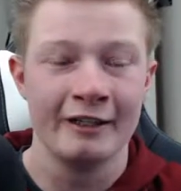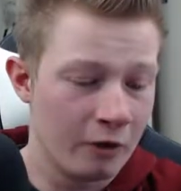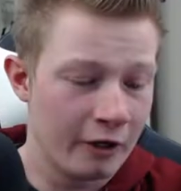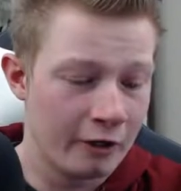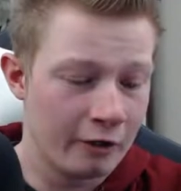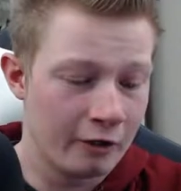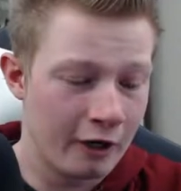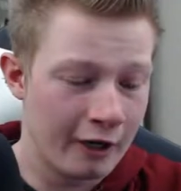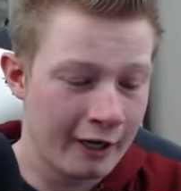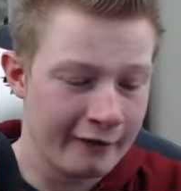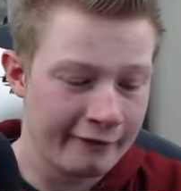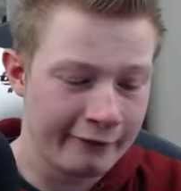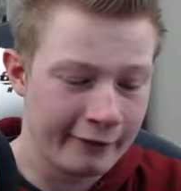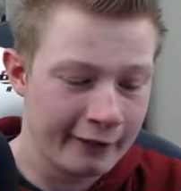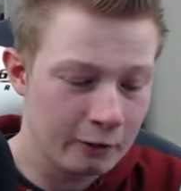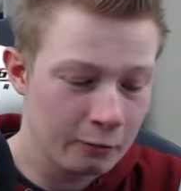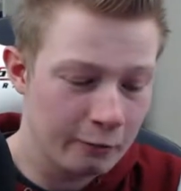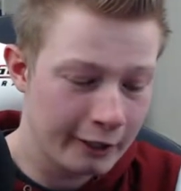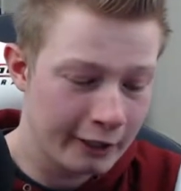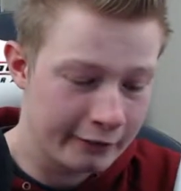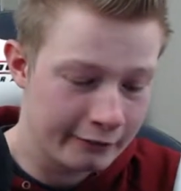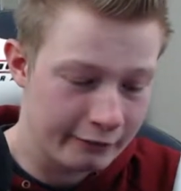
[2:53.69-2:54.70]
Well, I
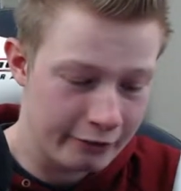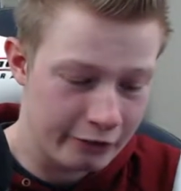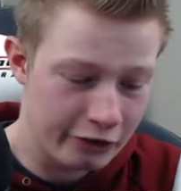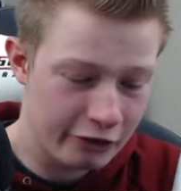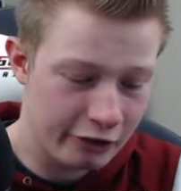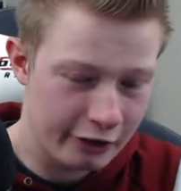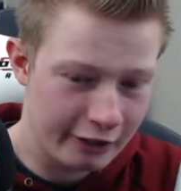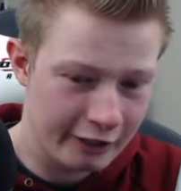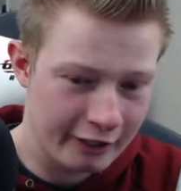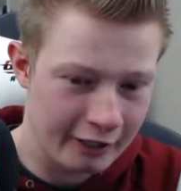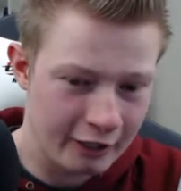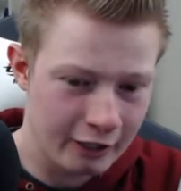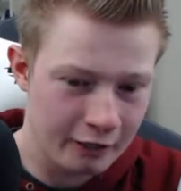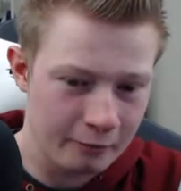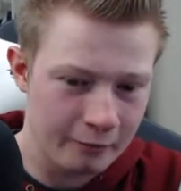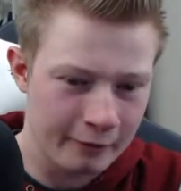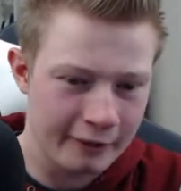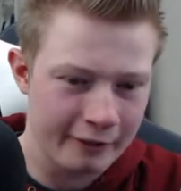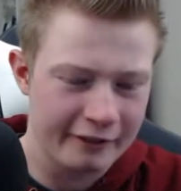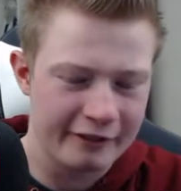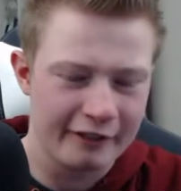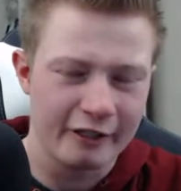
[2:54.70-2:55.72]
think we've shooken it up.
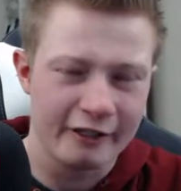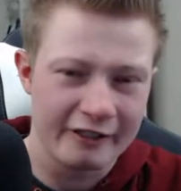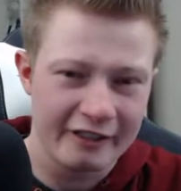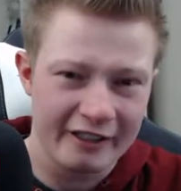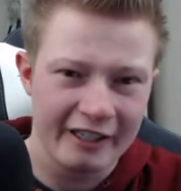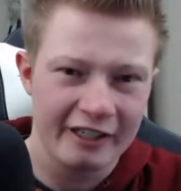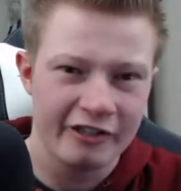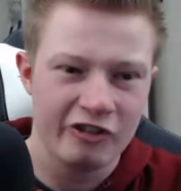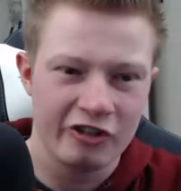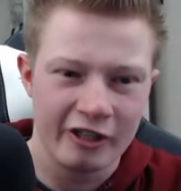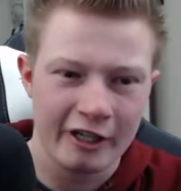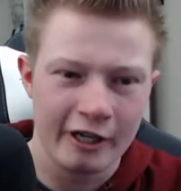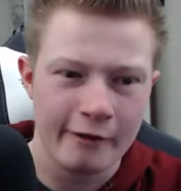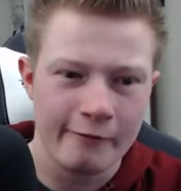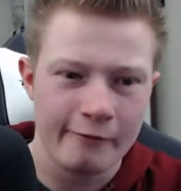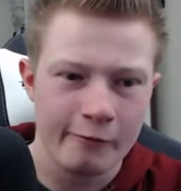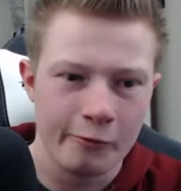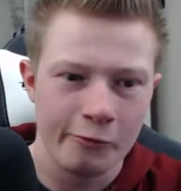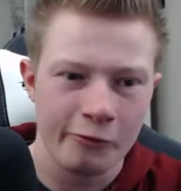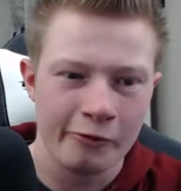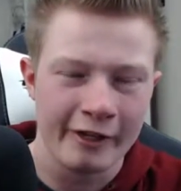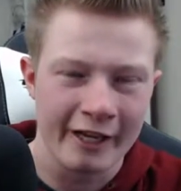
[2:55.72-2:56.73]
Uh, does this G
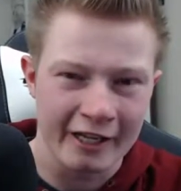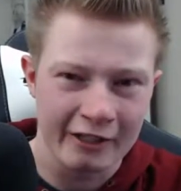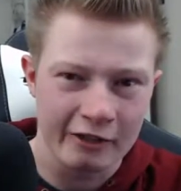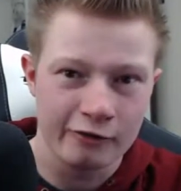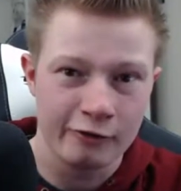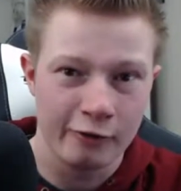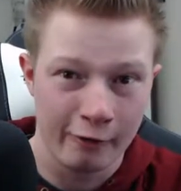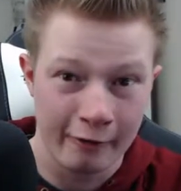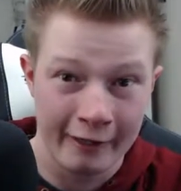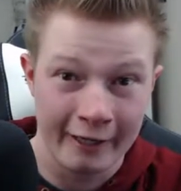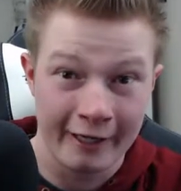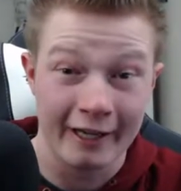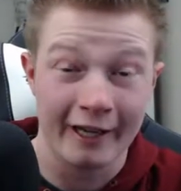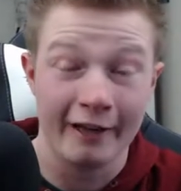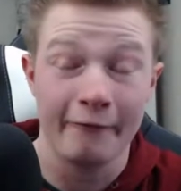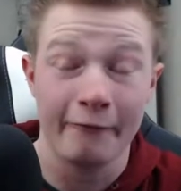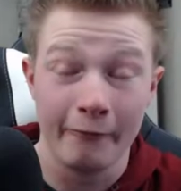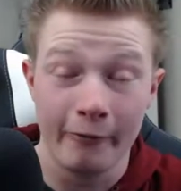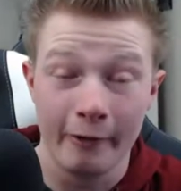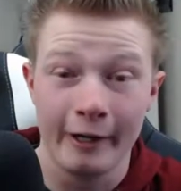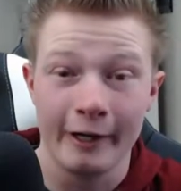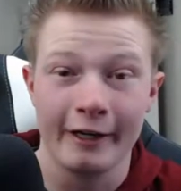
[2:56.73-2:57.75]
Fuel? Let's try
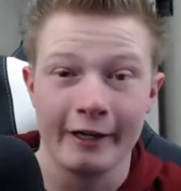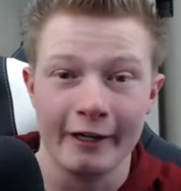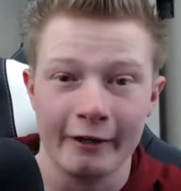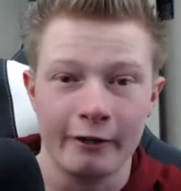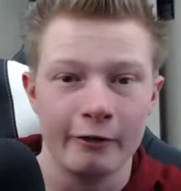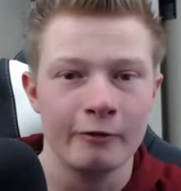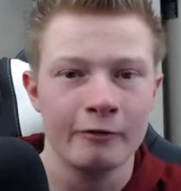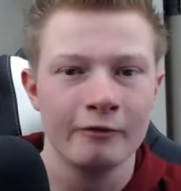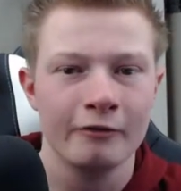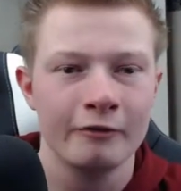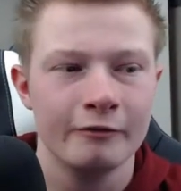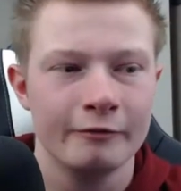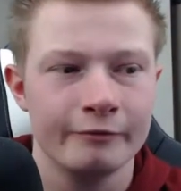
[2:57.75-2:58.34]
and find out.